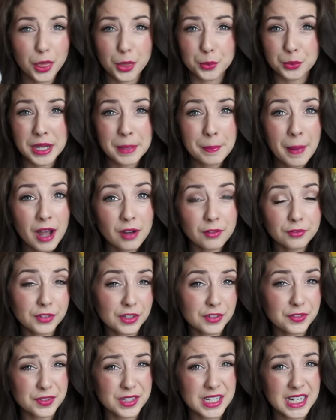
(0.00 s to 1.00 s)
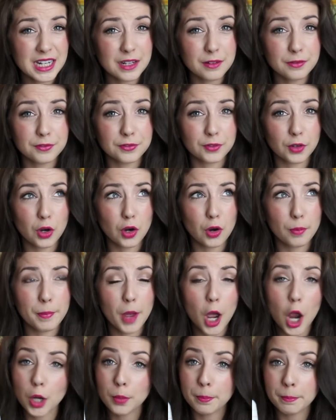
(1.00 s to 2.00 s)
£3.50
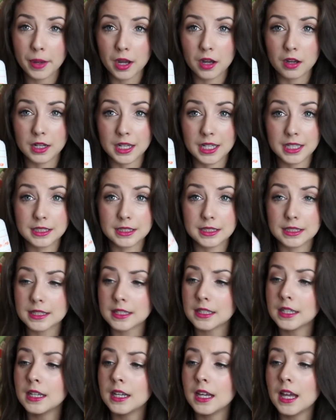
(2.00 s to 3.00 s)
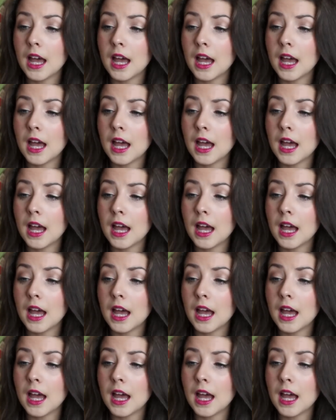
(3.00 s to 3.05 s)
from Home Bargains,